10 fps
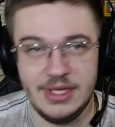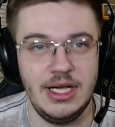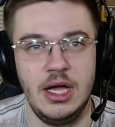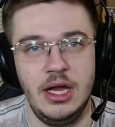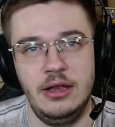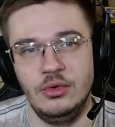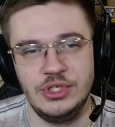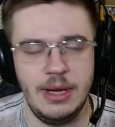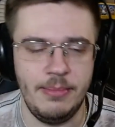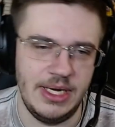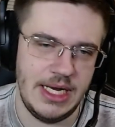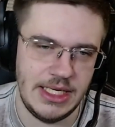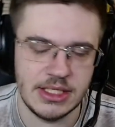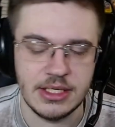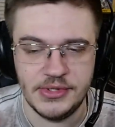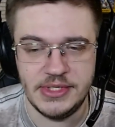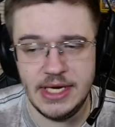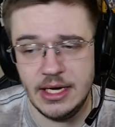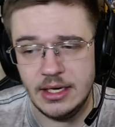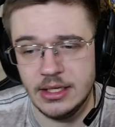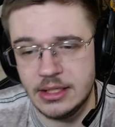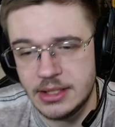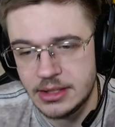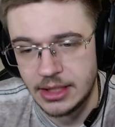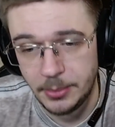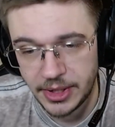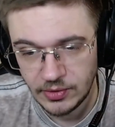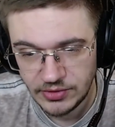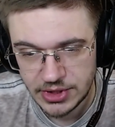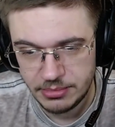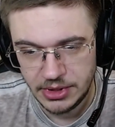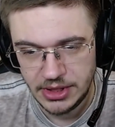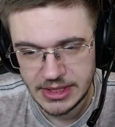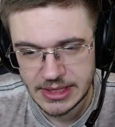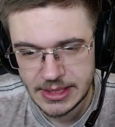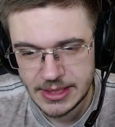I know Japanese cause yeah, I'm half Japanese.